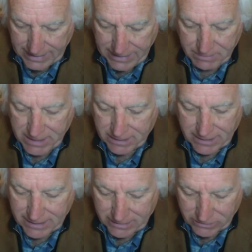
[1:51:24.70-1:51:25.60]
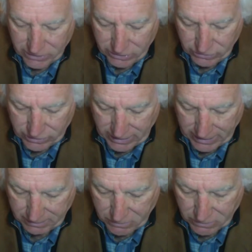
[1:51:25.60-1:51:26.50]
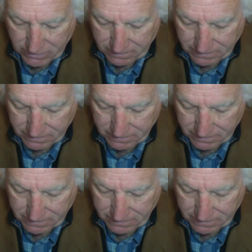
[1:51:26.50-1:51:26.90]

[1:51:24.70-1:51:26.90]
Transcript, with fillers: email I don't use anymore.